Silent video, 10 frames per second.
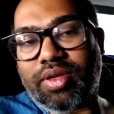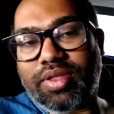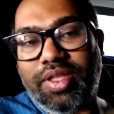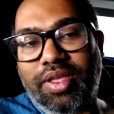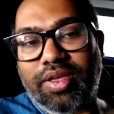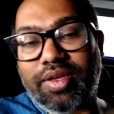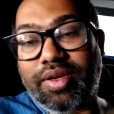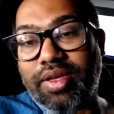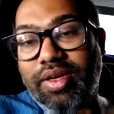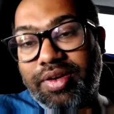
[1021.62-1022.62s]
the
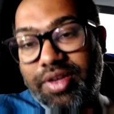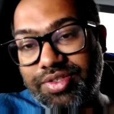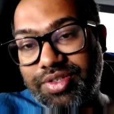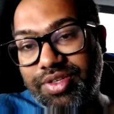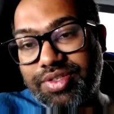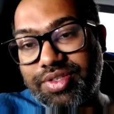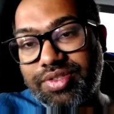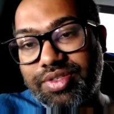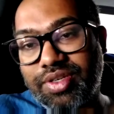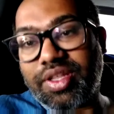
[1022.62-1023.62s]
real industry is
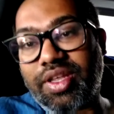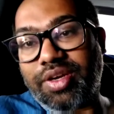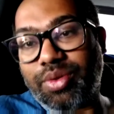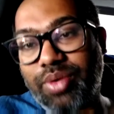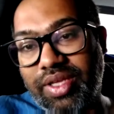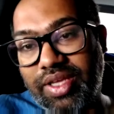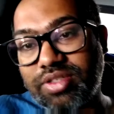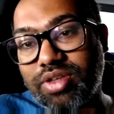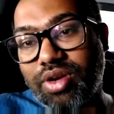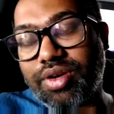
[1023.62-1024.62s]
concerned. They need to
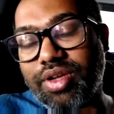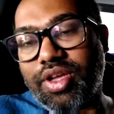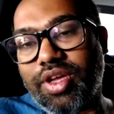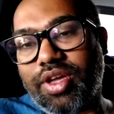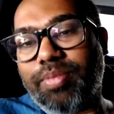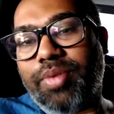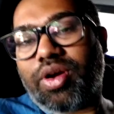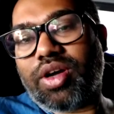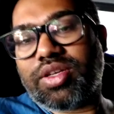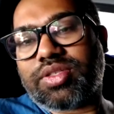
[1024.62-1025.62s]
engage a lot,
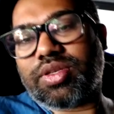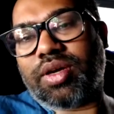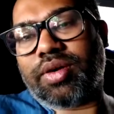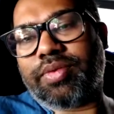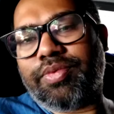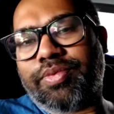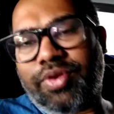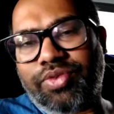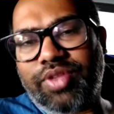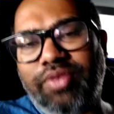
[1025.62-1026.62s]
because
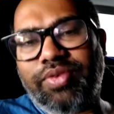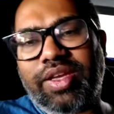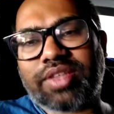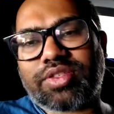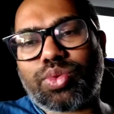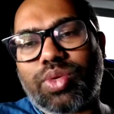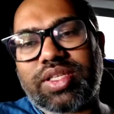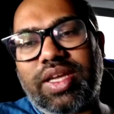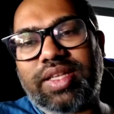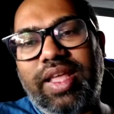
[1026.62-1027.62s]
one of the weaknesses was
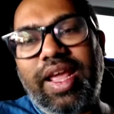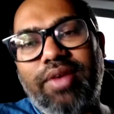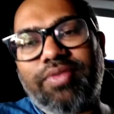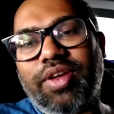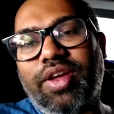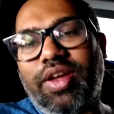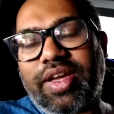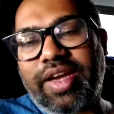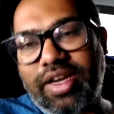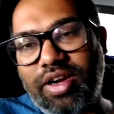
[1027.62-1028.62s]
that they have
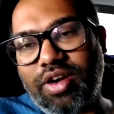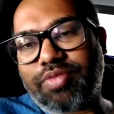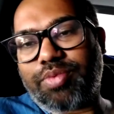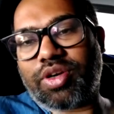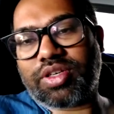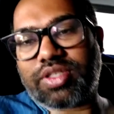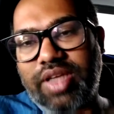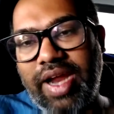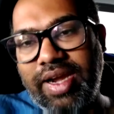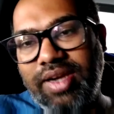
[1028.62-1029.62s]
created a lot of products
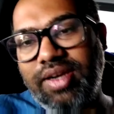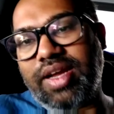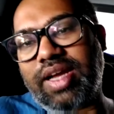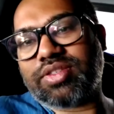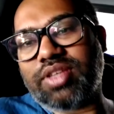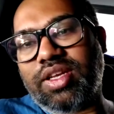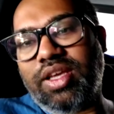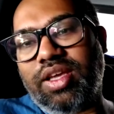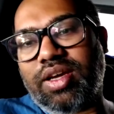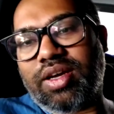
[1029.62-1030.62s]
and
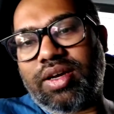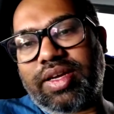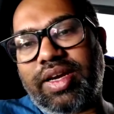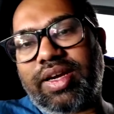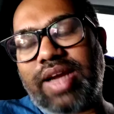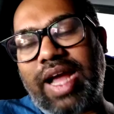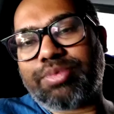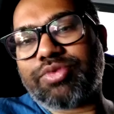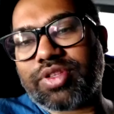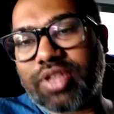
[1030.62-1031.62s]
actually created
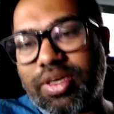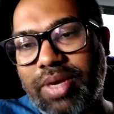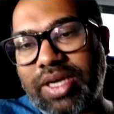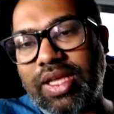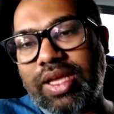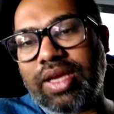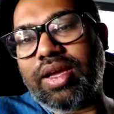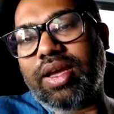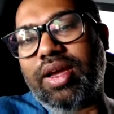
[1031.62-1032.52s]
apps for third party